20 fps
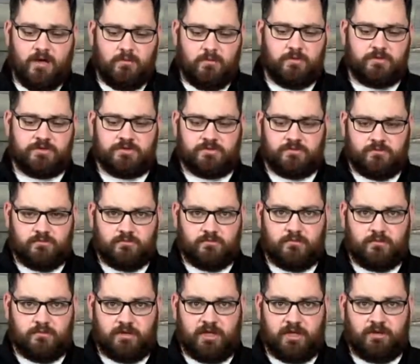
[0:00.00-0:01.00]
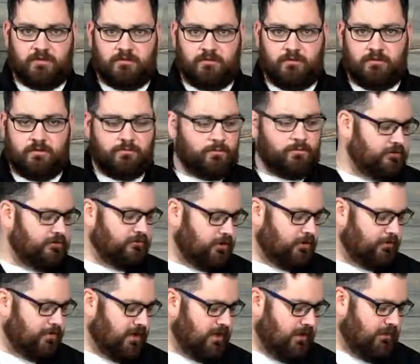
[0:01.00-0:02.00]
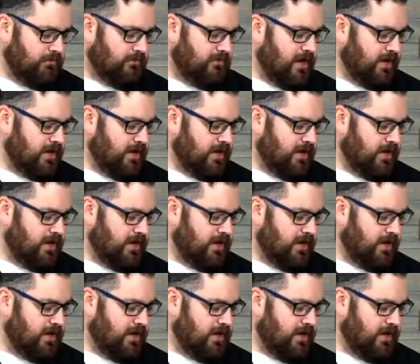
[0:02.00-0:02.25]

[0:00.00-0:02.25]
which the included ones are a pair of